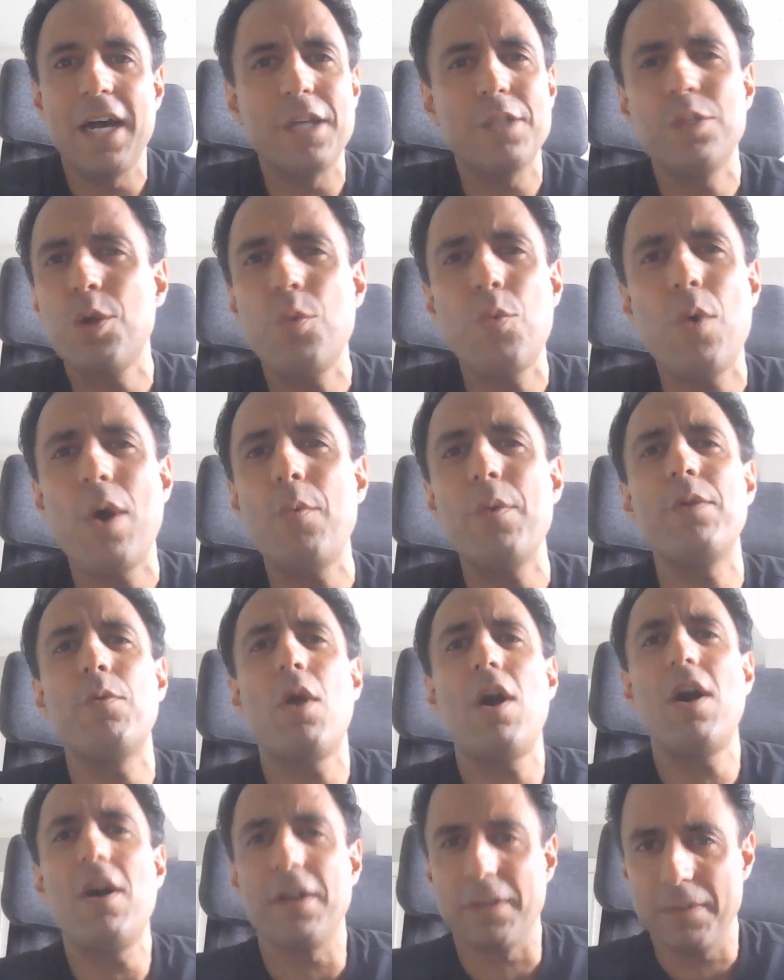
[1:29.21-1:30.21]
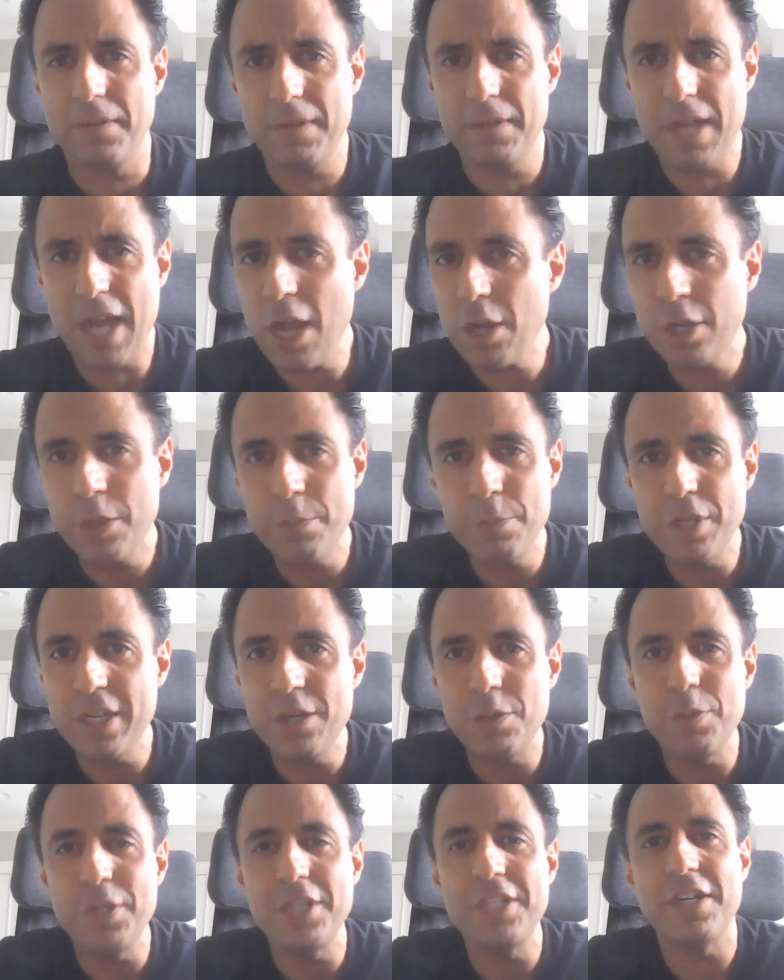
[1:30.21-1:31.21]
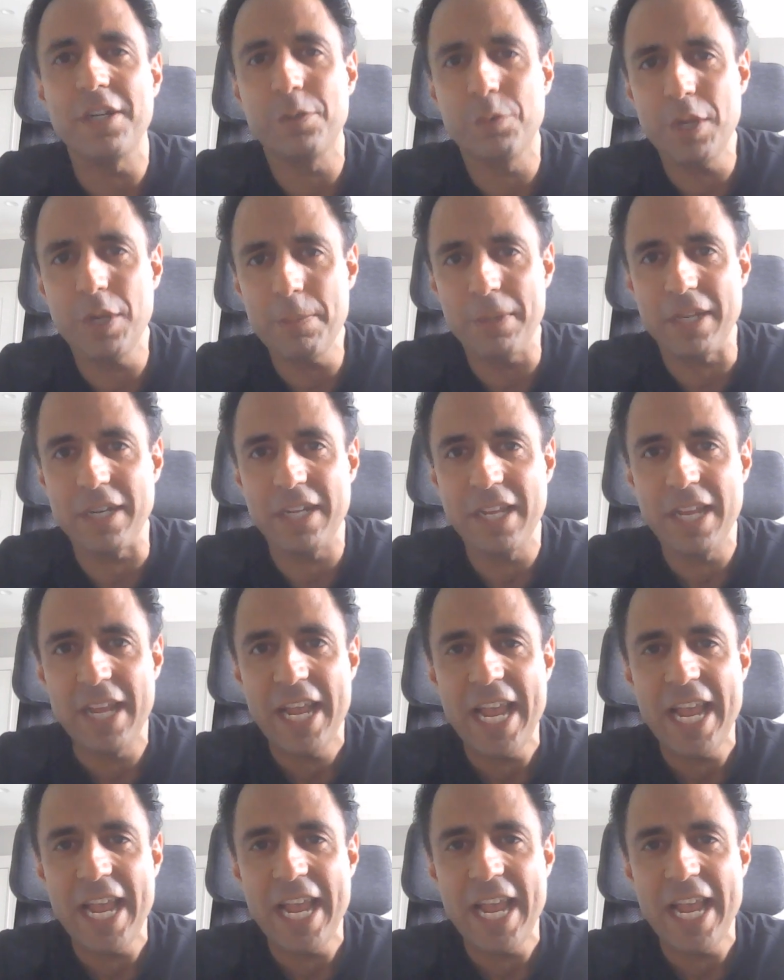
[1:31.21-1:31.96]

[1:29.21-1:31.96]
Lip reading: so what went wrong? How come you didn't reach an agreement?